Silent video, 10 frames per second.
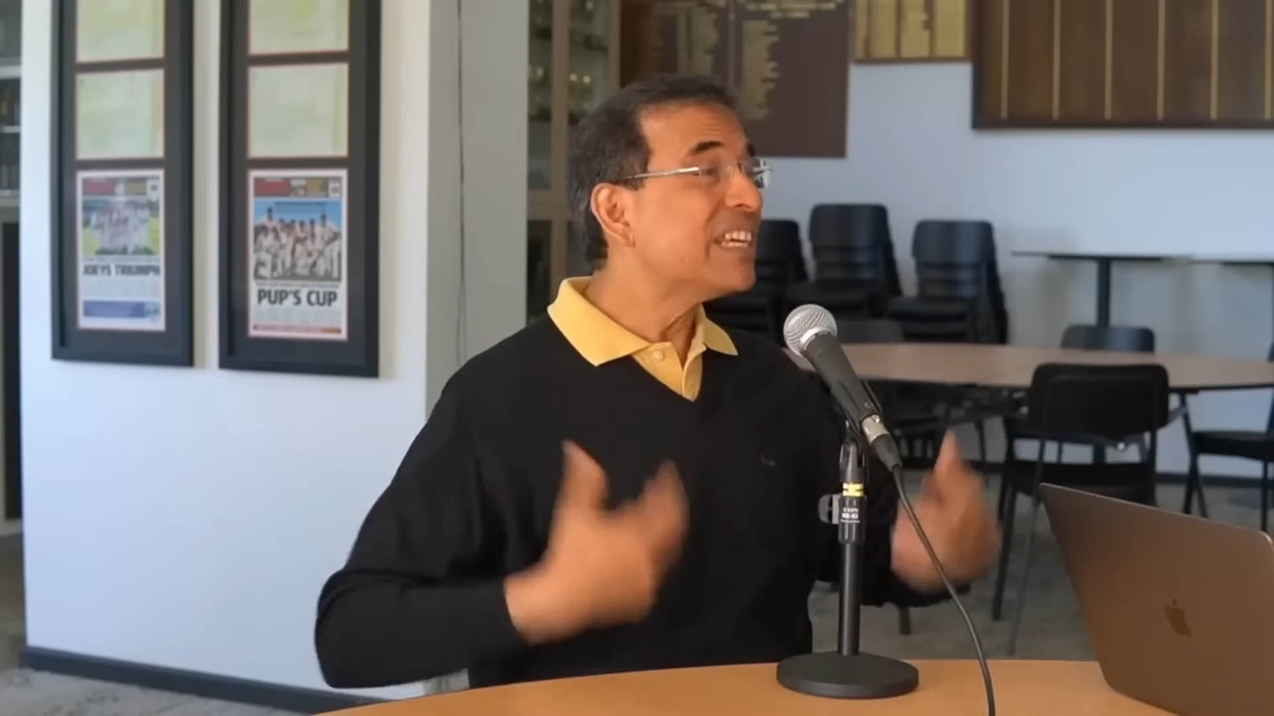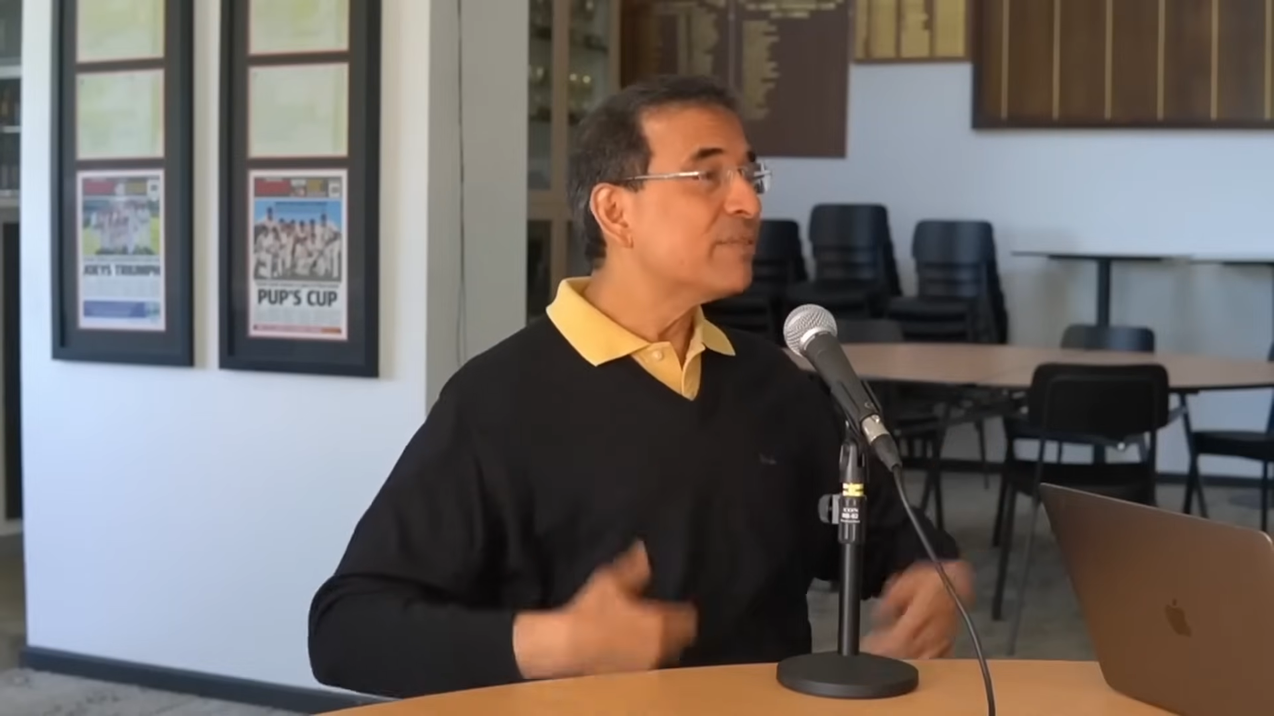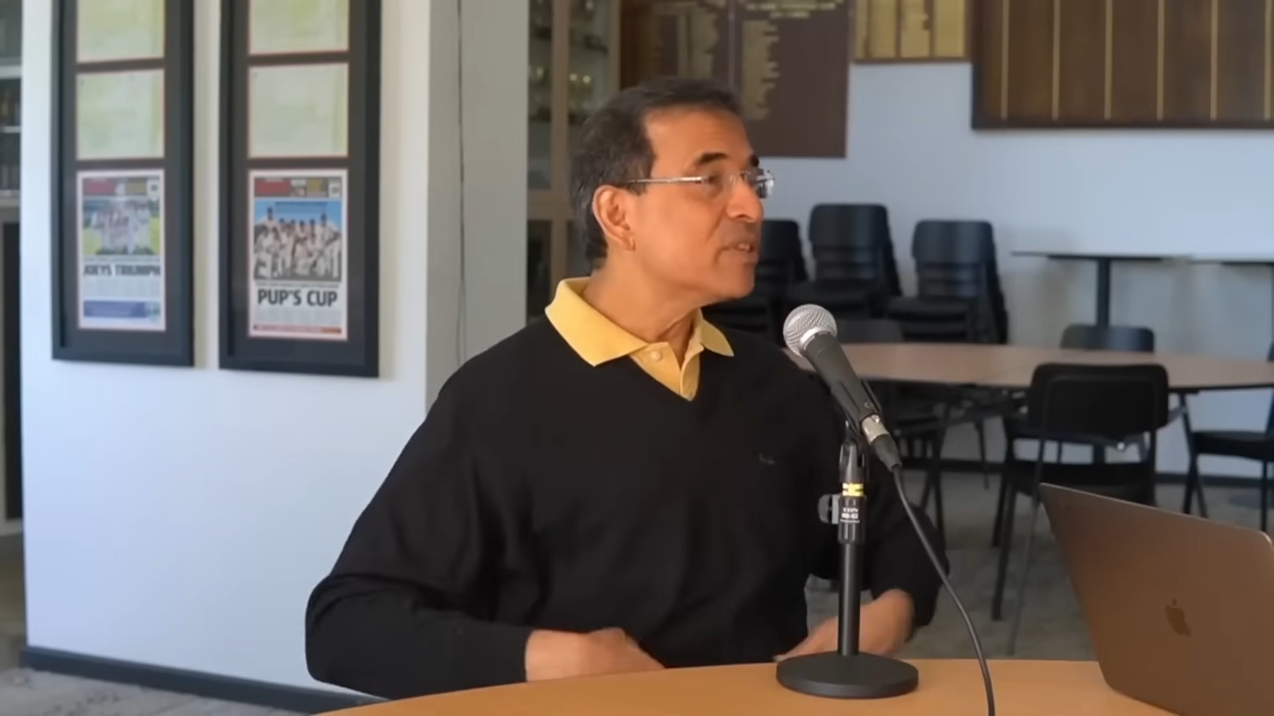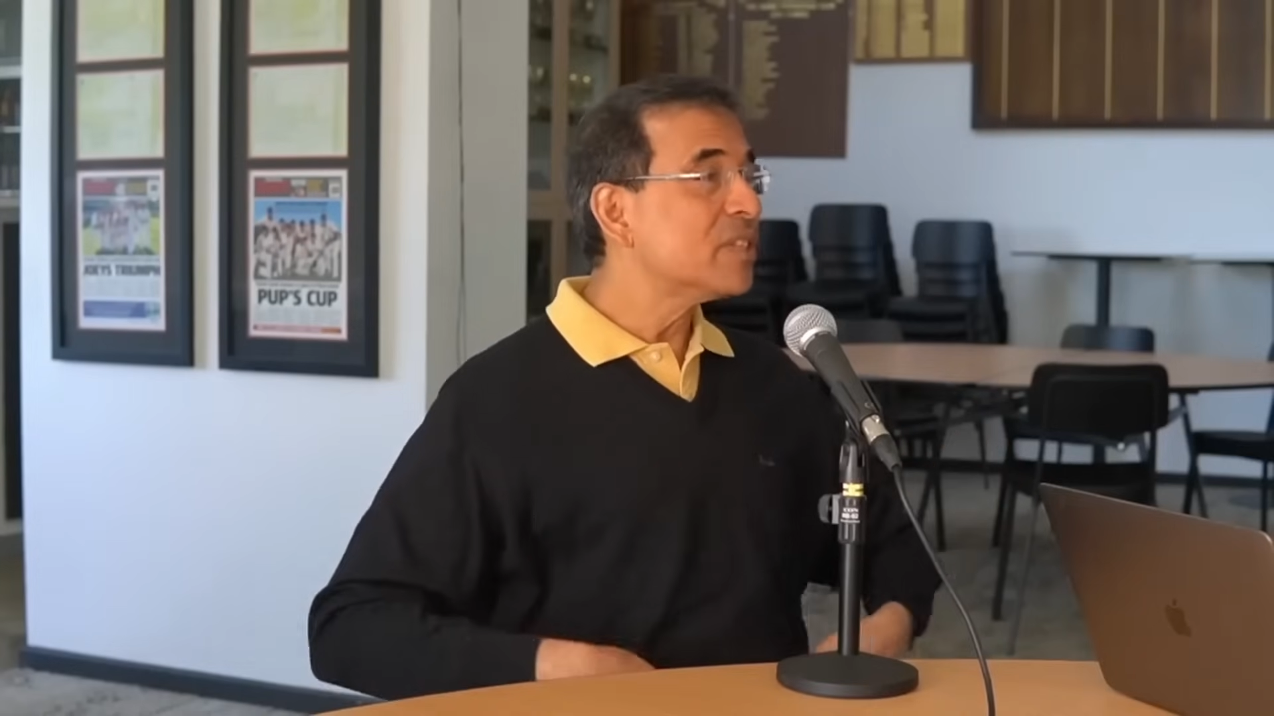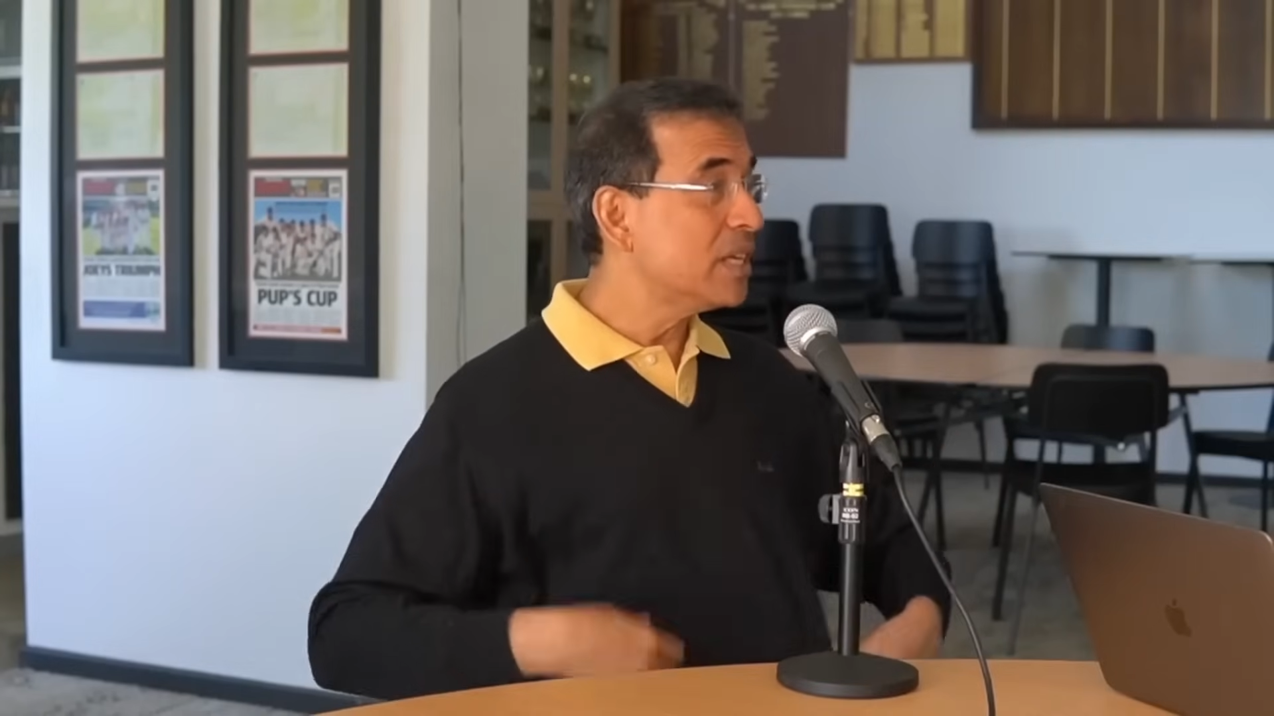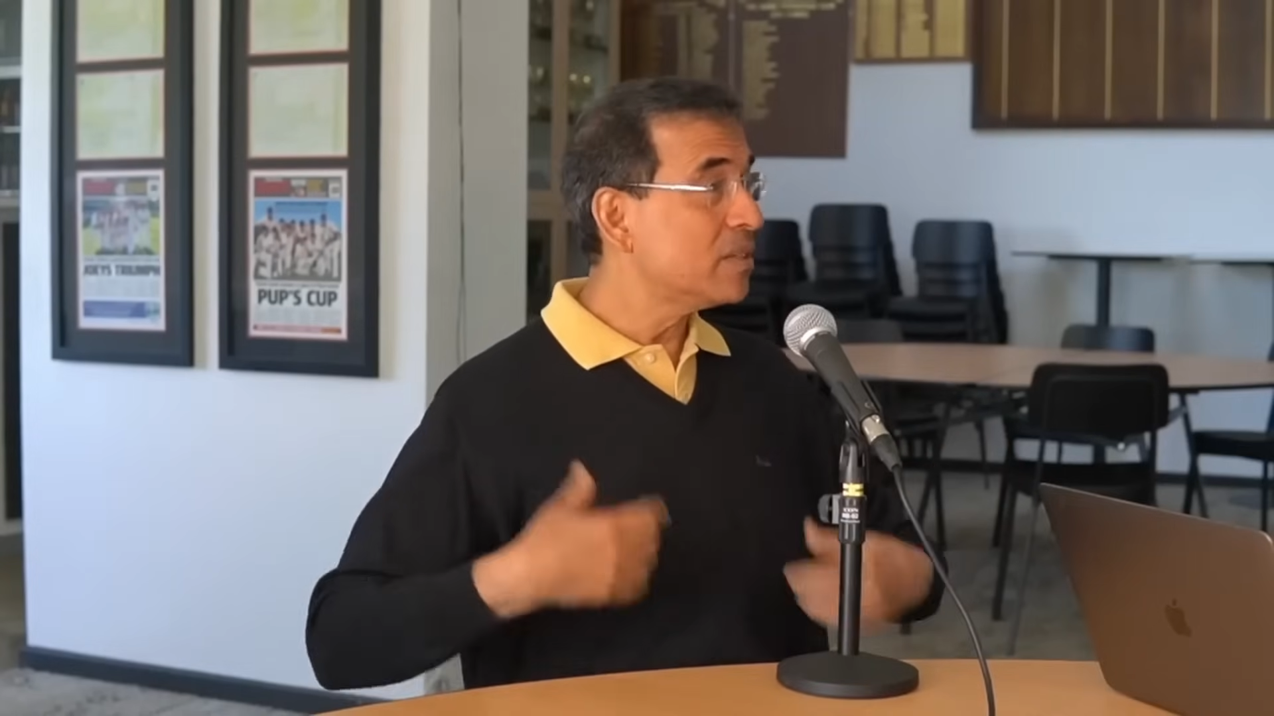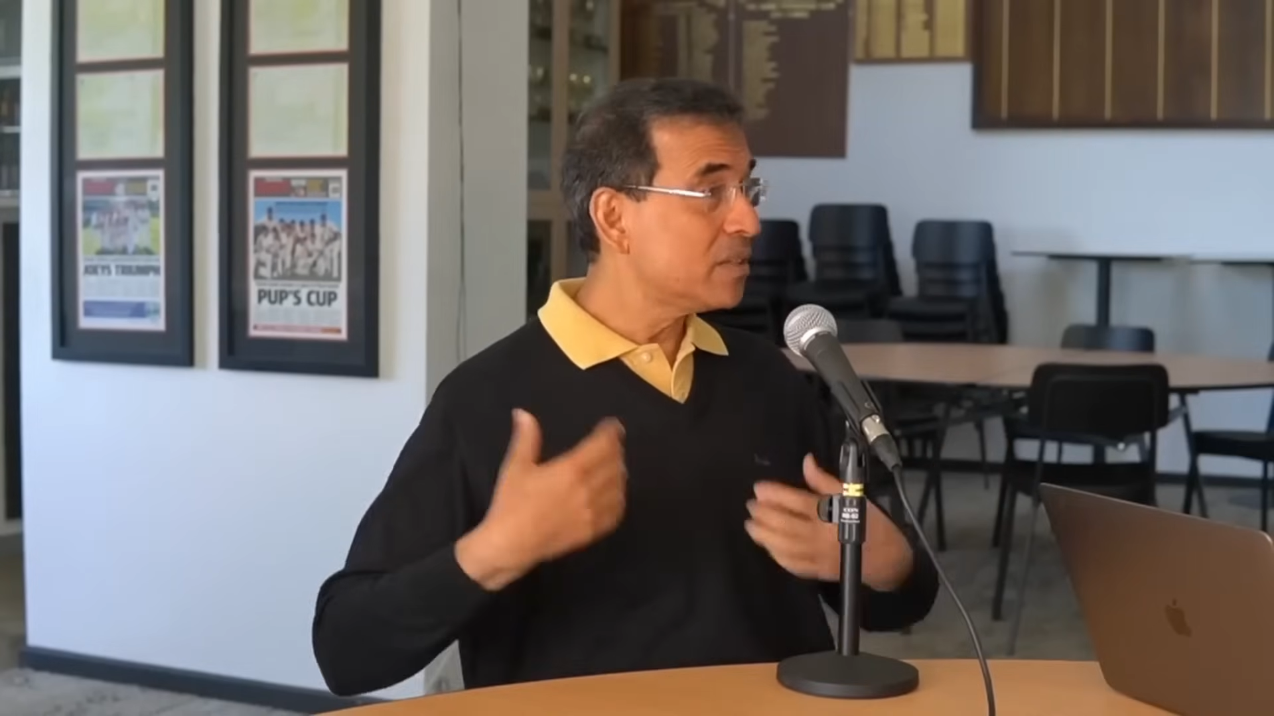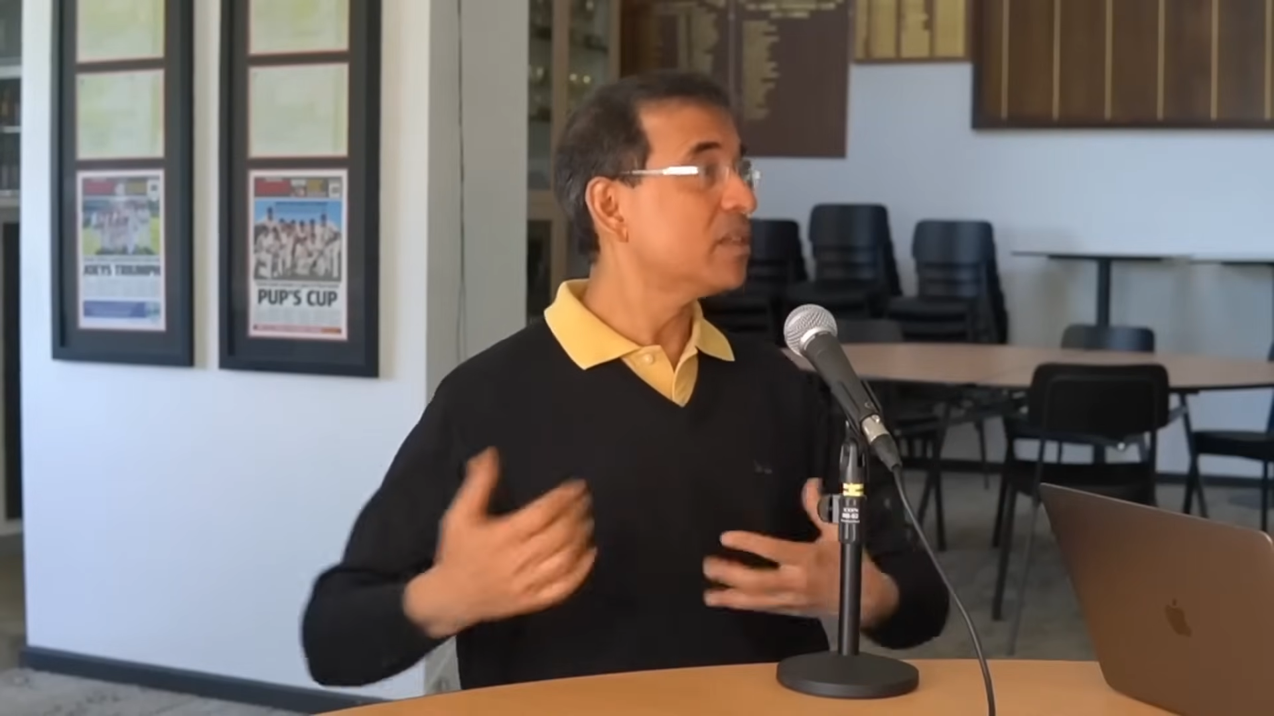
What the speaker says: ever singers,